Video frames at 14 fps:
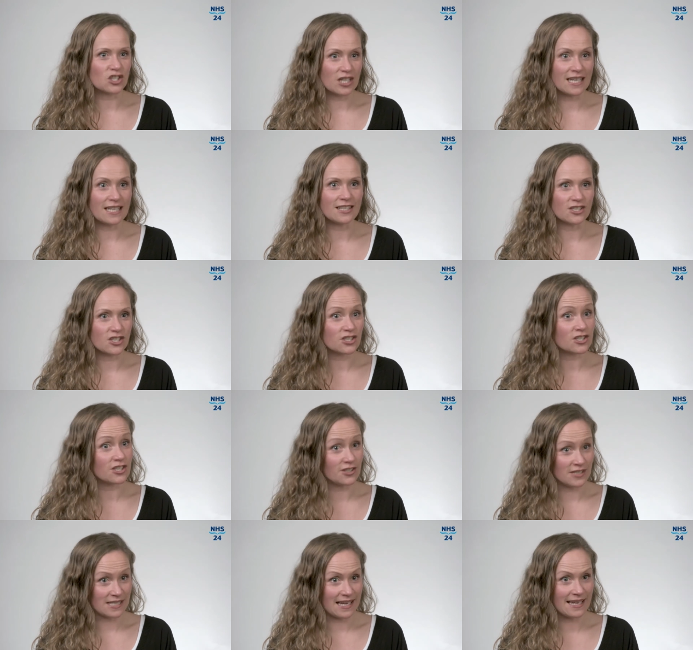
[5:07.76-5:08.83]
change to
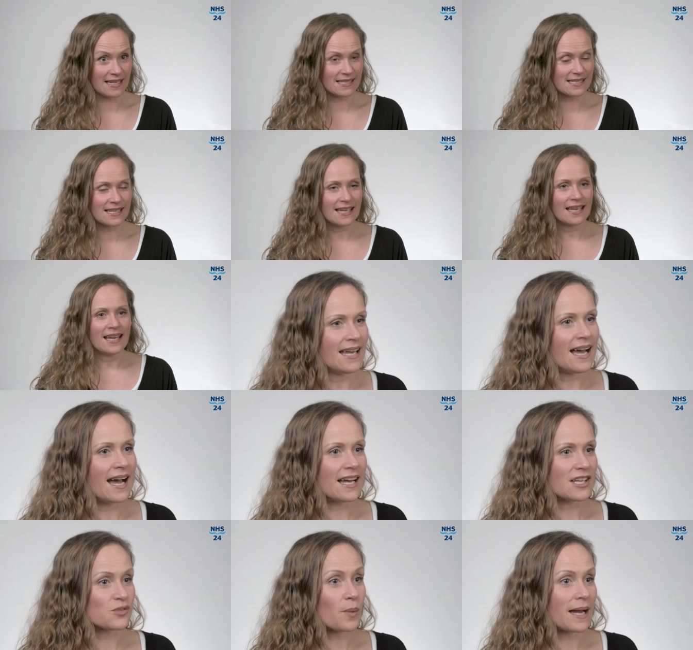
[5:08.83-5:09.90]
your diet,
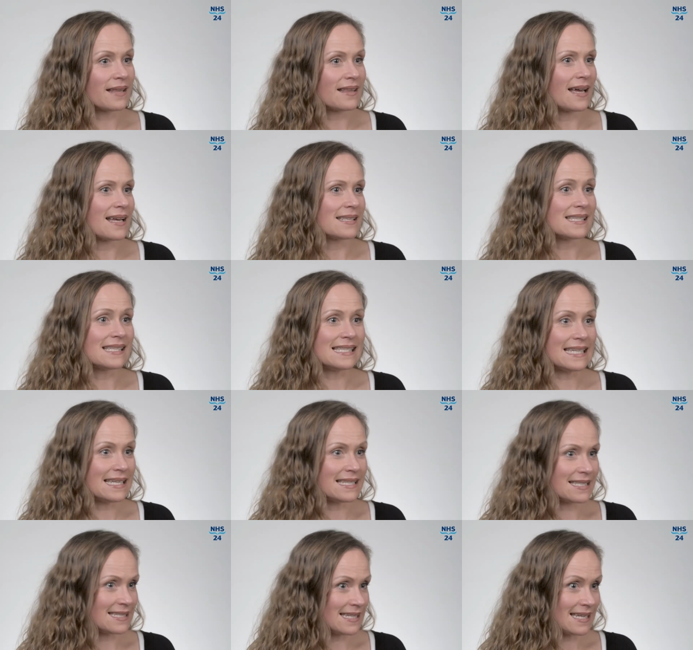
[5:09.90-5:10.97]
as well as
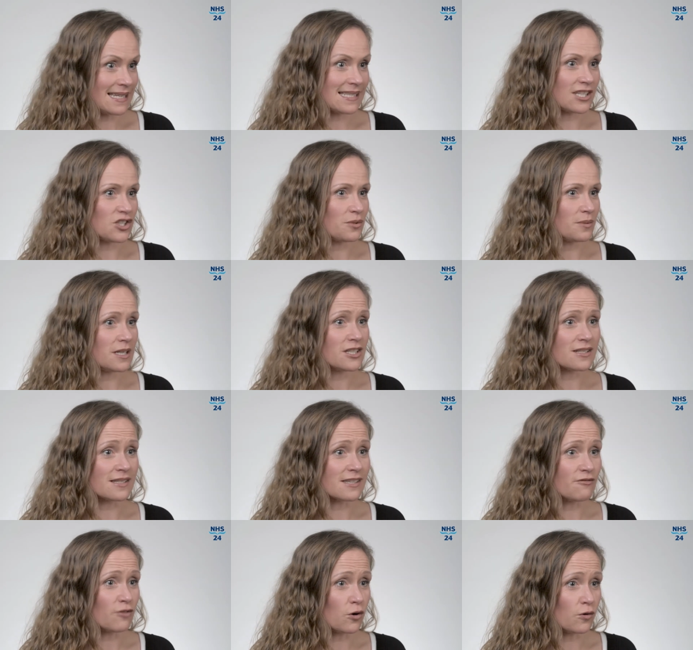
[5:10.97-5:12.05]
day-to-day situations
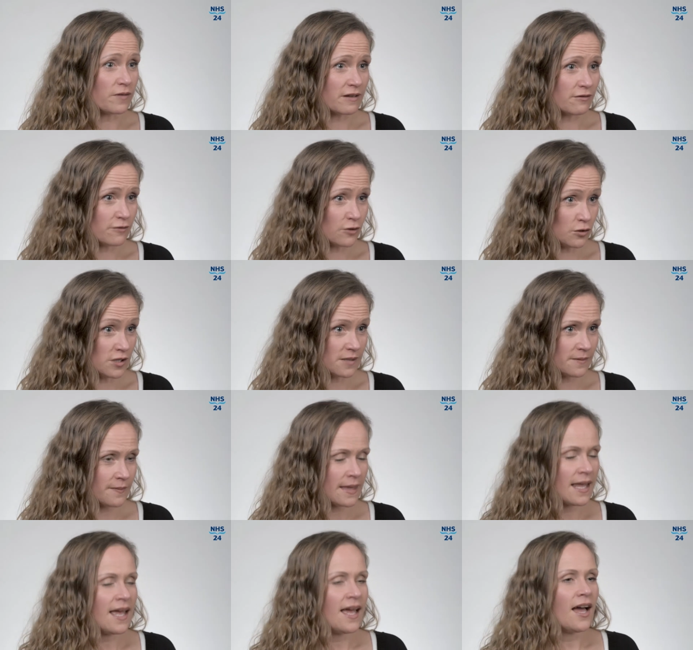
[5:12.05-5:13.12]
involving food.
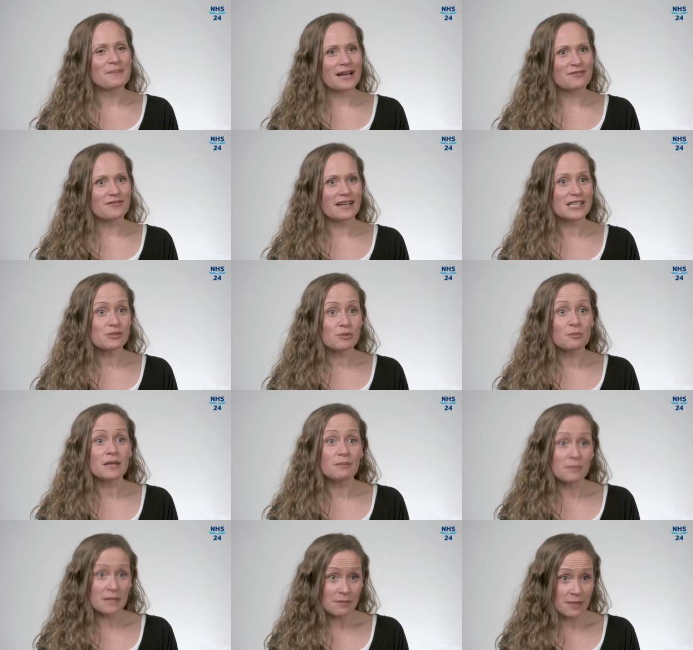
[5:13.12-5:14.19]
My advice would be
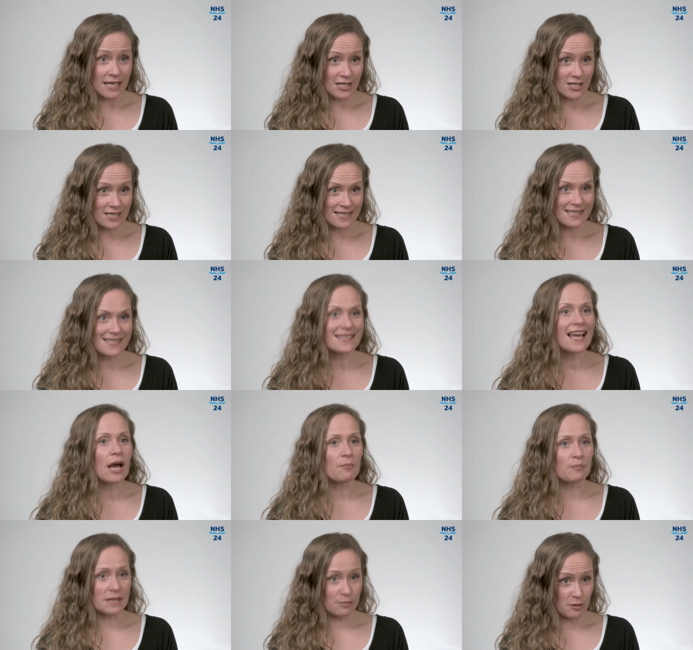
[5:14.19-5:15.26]
patient
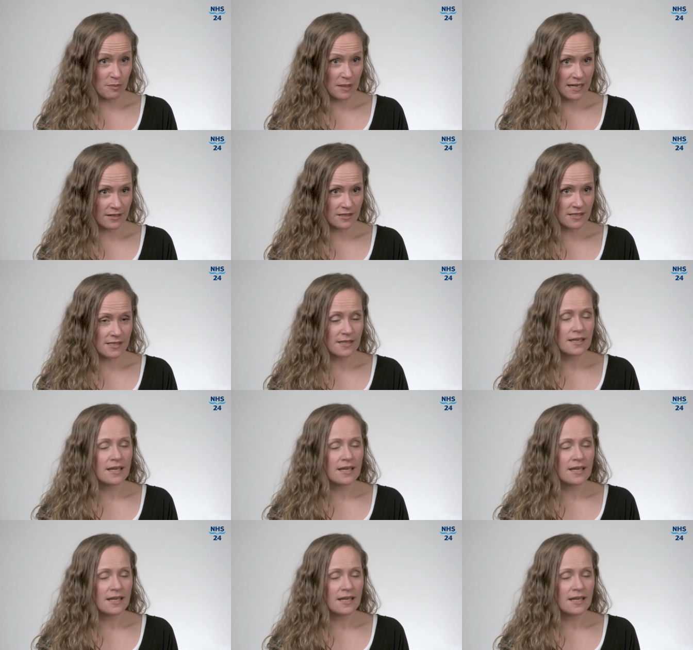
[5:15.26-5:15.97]
and be prepared.